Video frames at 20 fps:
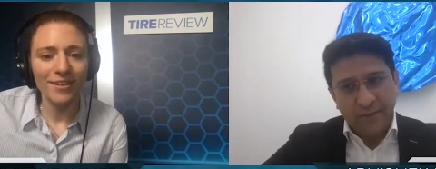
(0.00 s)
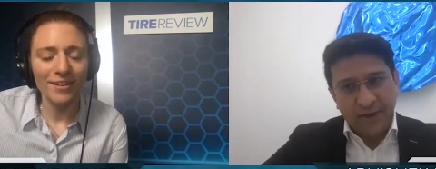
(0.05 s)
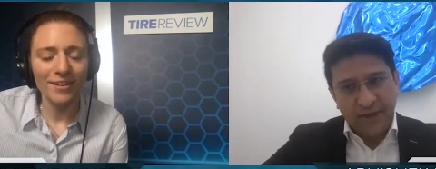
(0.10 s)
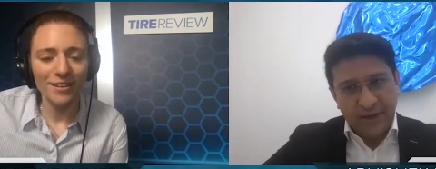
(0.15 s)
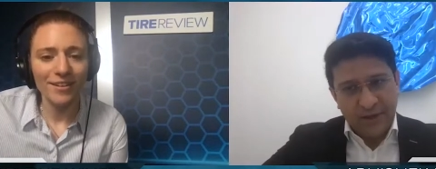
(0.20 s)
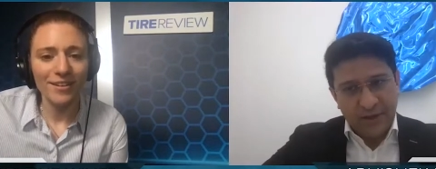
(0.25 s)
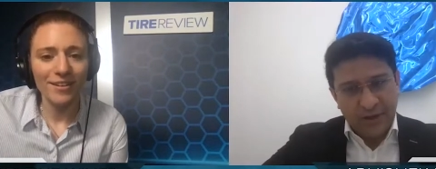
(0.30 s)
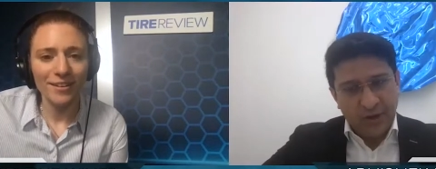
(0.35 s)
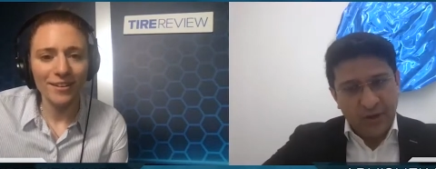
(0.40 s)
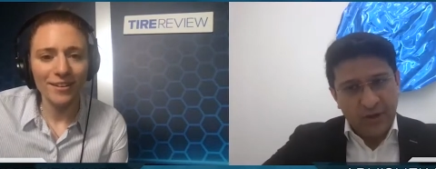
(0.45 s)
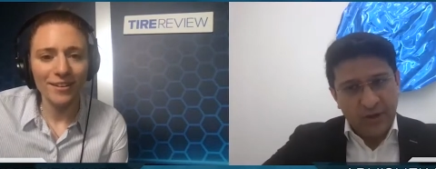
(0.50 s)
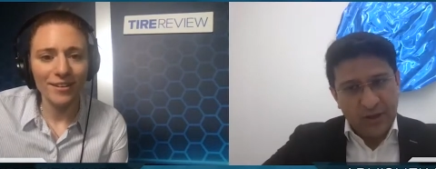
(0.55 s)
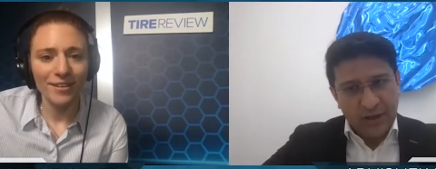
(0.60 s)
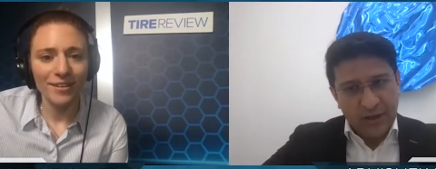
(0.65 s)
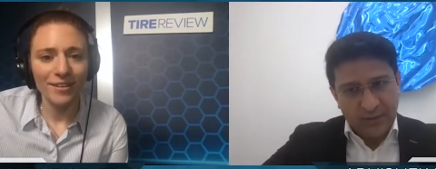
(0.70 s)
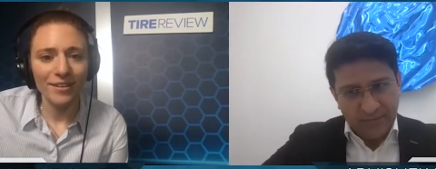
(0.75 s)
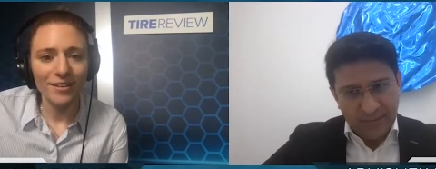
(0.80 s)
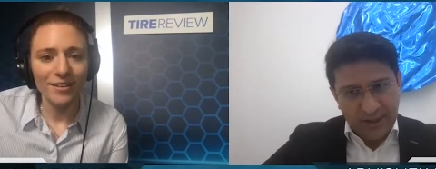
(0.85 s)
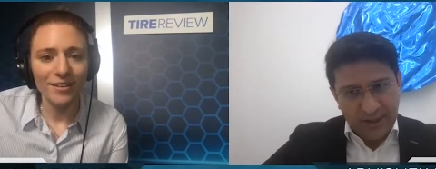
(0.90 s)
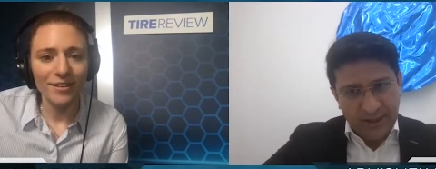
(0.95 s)
Speaker 1: billion
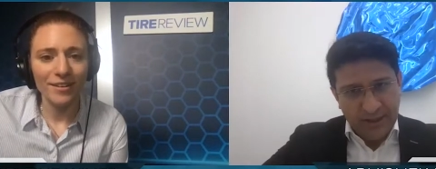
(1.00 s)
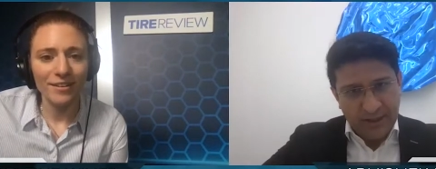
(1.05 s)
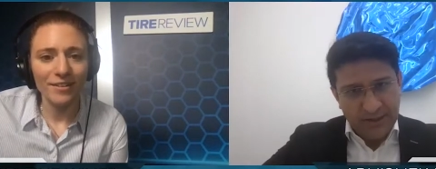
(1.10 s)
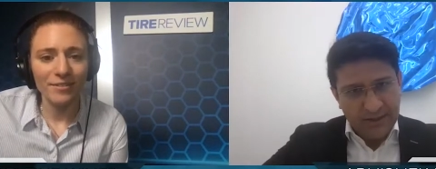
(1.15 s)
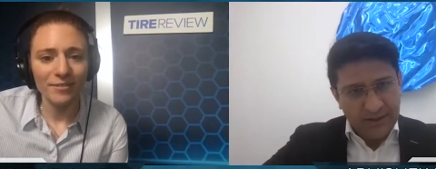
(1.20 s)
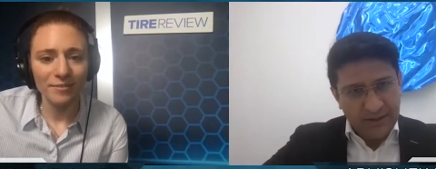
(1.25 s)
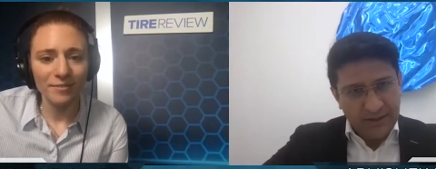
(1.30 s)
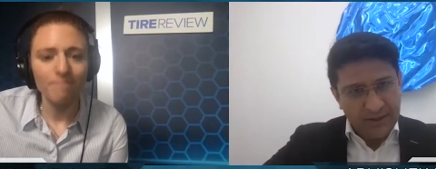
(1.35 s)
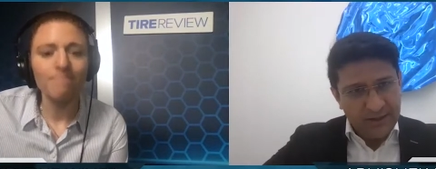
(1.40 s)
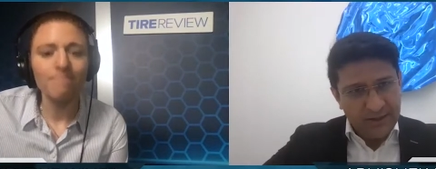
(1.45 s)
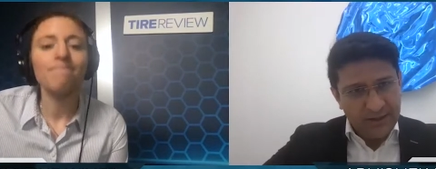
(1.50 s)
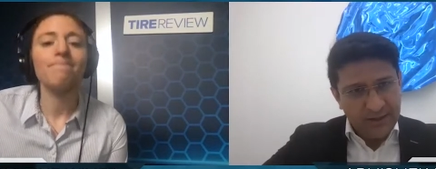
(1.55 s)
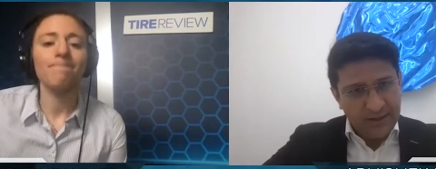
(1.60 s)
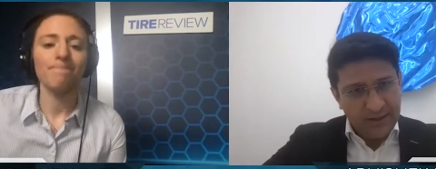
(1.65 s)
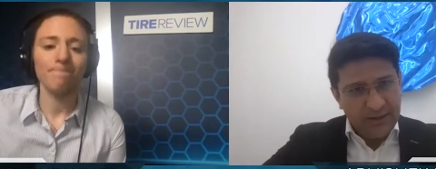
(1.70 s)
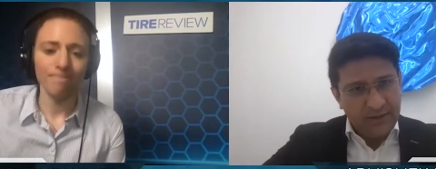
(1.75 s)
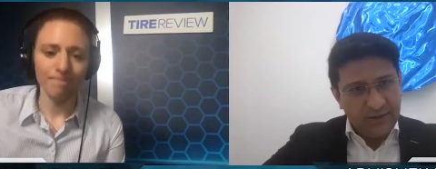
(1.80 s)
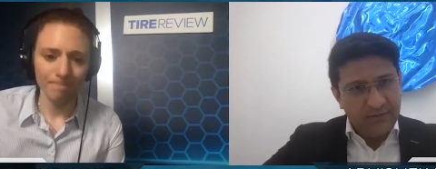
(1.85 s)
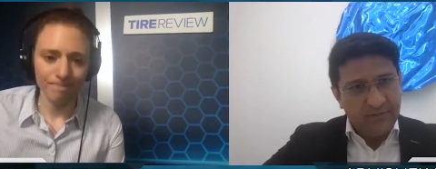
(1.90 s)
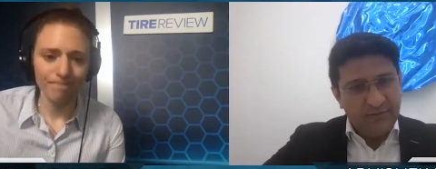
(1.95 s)
company
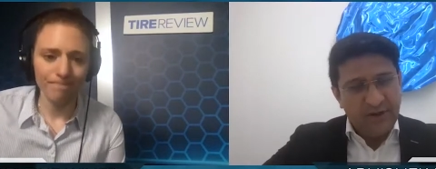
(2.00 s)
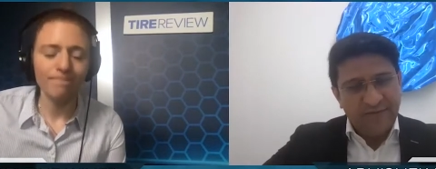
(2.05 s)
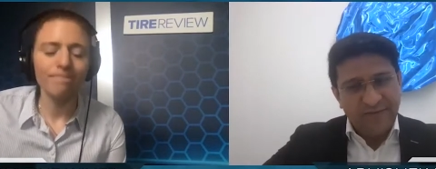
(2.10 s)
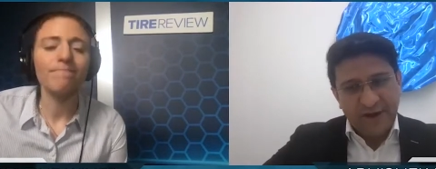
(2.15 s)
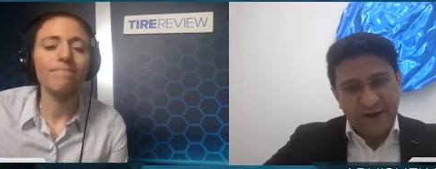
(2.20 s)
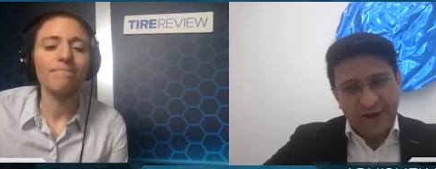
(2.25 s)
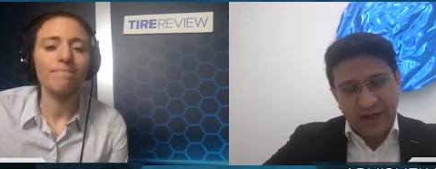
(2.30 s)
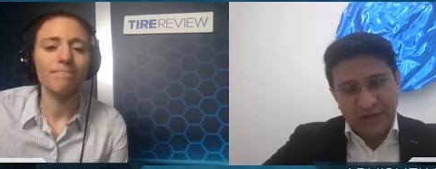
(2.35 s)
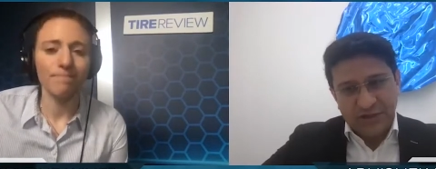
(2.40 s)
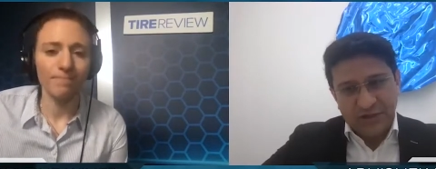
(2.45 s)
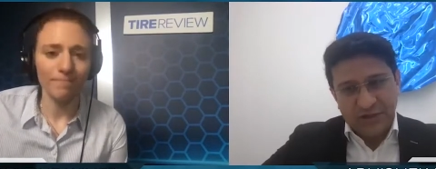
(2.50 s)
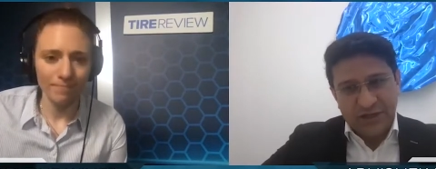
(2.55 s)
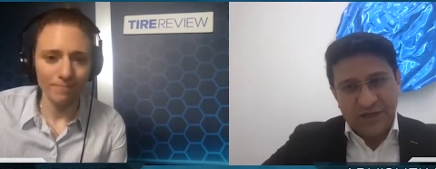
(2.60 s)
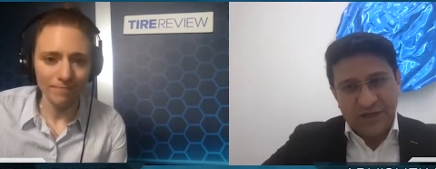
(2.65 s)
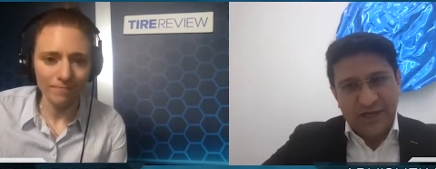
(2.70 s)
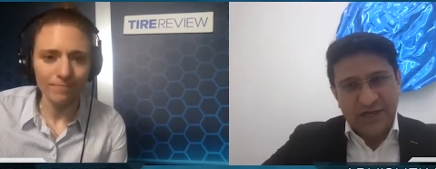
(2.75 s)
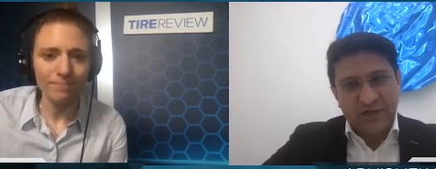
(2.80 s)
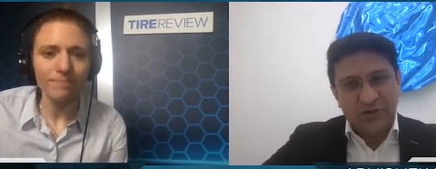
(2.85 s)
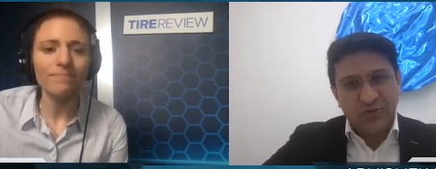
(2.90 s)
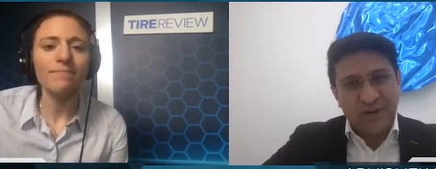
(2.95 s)
by financial
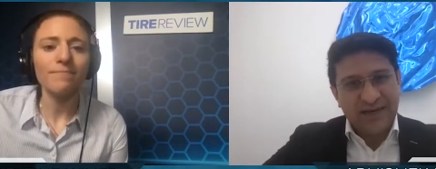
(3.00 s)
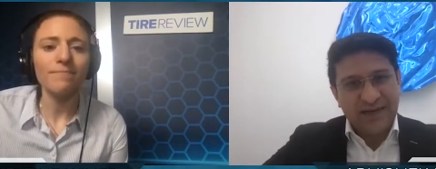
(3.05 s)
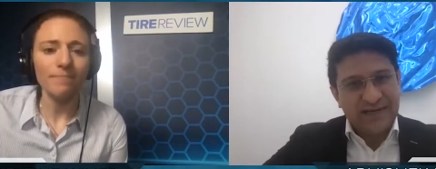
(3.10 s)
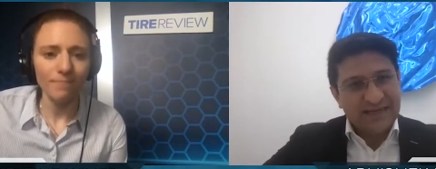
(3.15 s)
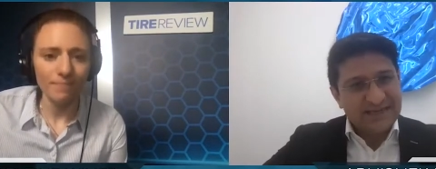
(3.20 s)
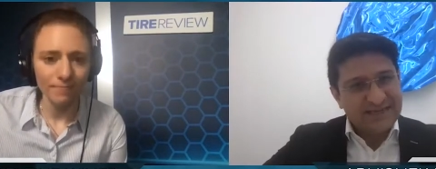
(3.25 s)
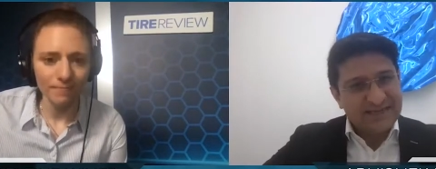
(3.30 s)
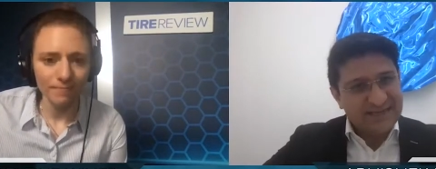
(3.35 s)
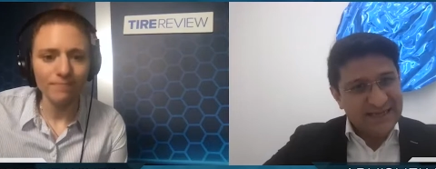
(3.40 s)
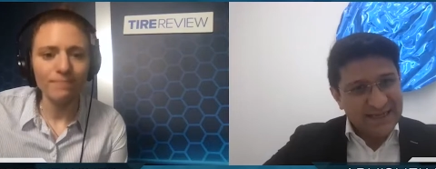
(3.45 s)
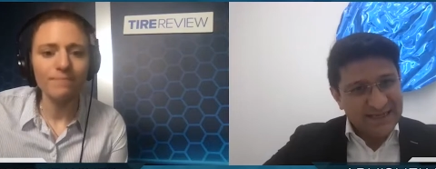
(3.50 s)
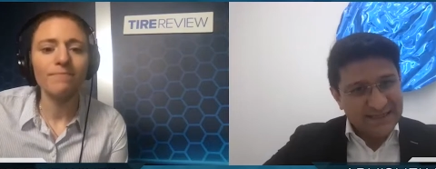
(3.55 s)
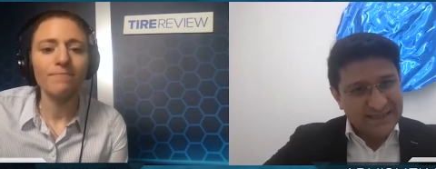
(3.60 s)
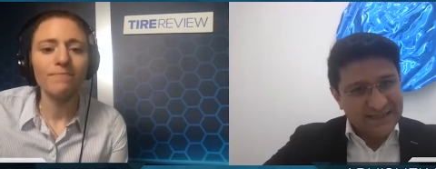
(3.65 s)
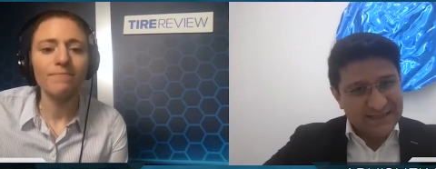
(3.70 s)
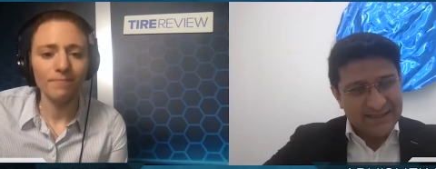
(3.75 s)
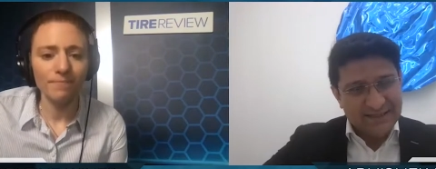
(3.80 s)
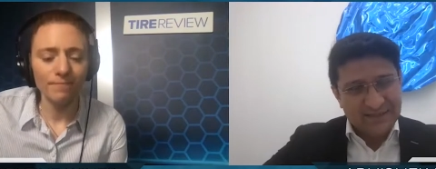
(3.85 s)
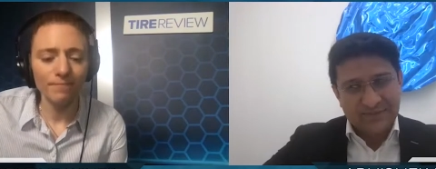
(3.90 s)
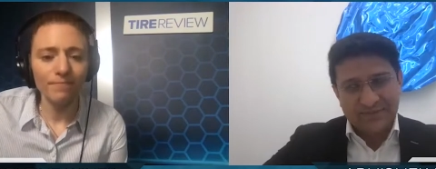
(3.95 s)
year
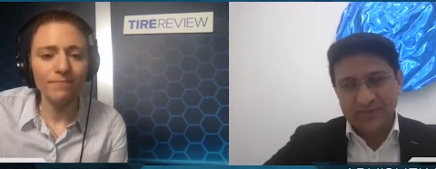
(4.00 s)
26.